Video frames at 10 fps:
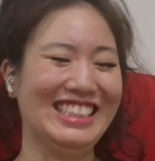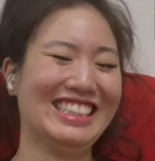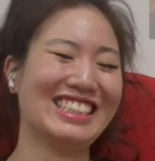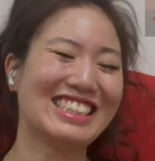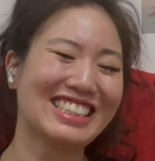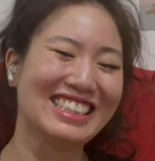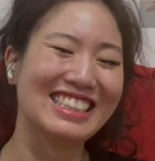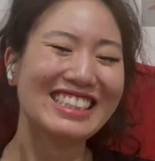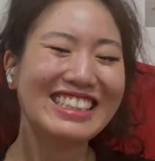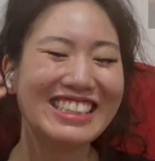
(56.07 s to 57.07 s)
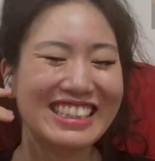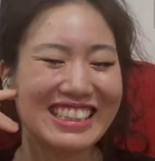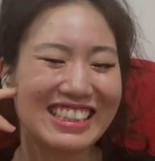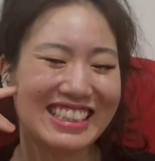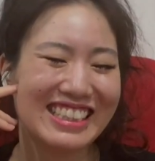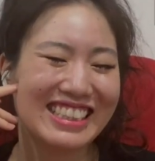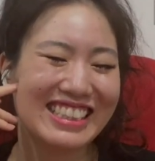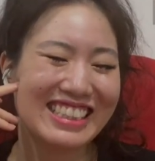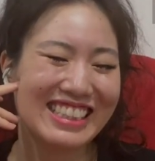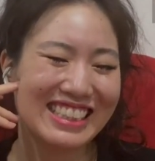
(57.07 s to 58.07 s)

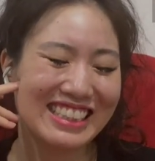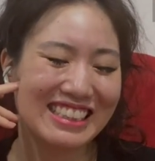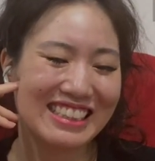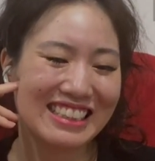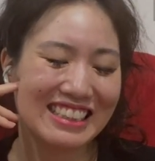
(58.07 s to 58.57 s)
Nothing is said.